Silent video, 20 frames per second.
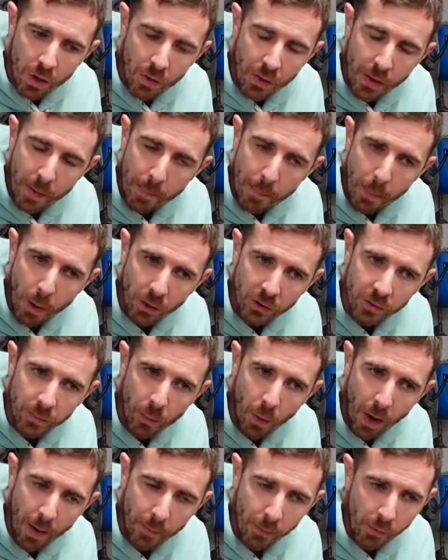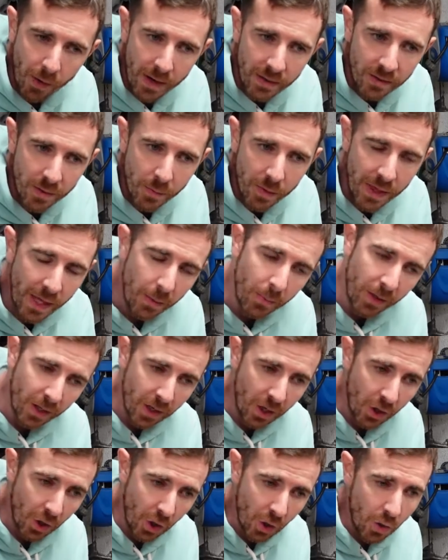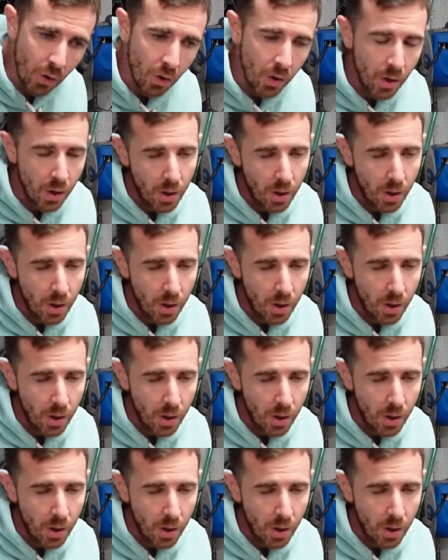the possible upgrades that we think we're going to do,